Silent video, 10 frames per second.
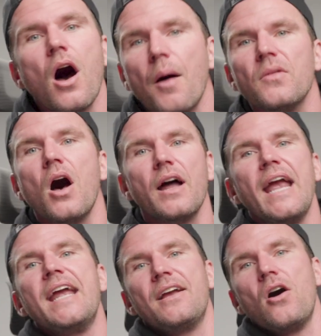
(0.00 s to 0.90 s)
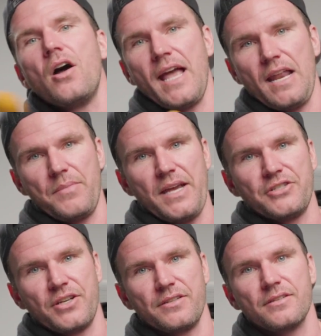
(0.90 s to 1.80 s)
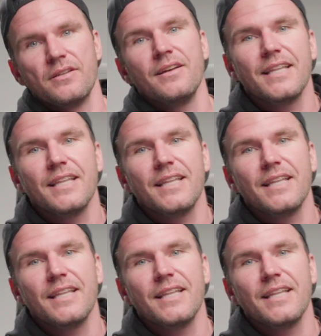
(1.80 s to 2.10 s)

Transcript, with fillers: I'm not hating on animations.